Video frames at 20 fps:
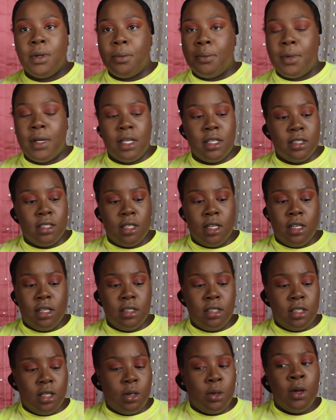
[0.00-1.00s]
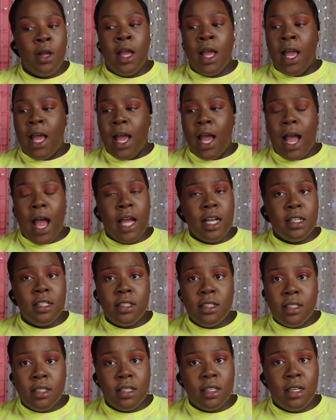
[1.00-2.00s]
and make a shade. So
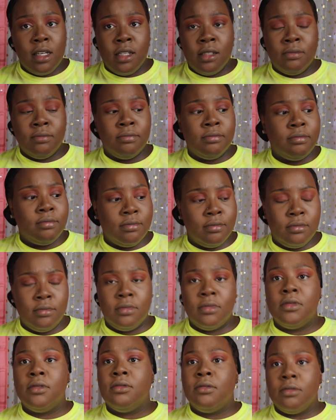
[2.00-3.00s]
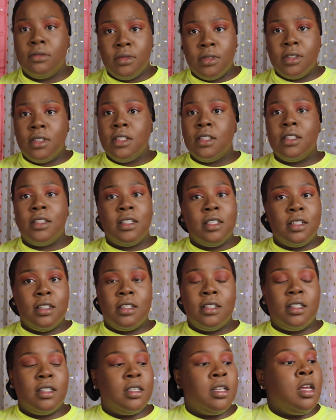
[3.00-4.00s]
honestly,
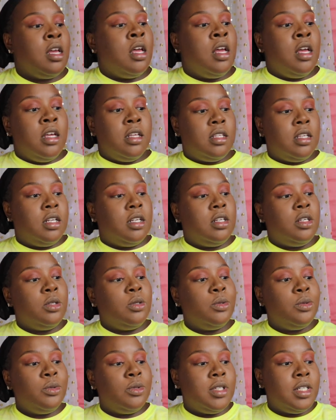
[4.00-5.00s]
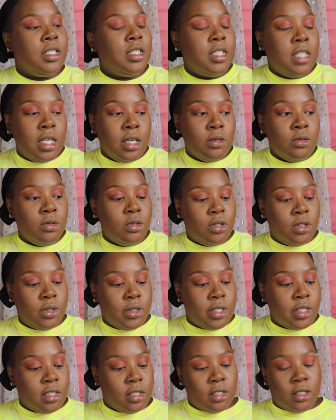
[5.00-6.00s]
the little discount
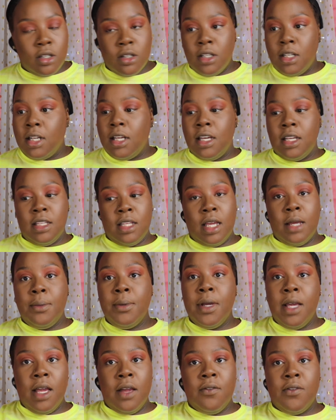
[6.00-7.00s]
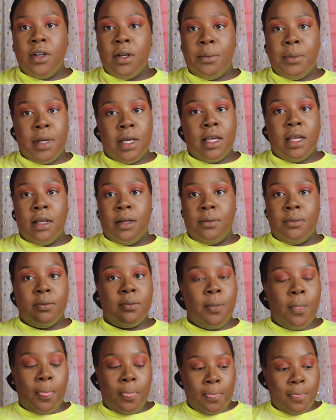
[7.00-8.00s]
stores and all that, they be having the makeup
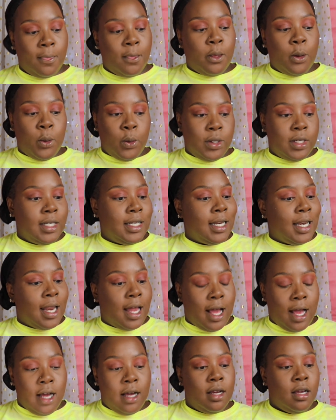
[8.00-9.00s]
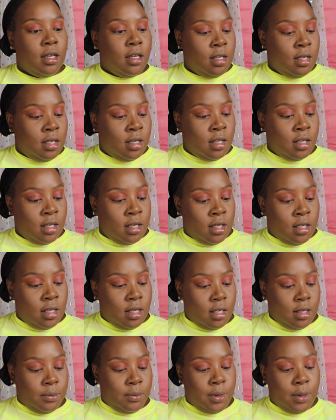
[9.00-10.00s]
on lock
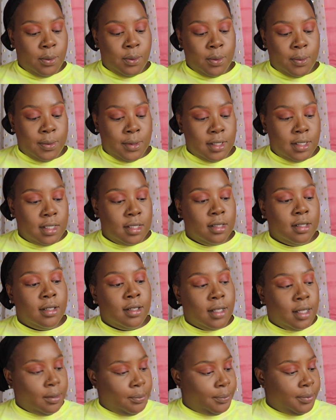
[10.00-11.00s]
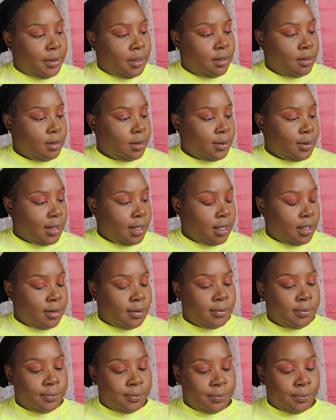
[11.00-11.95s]
and people be sleeping. Okay,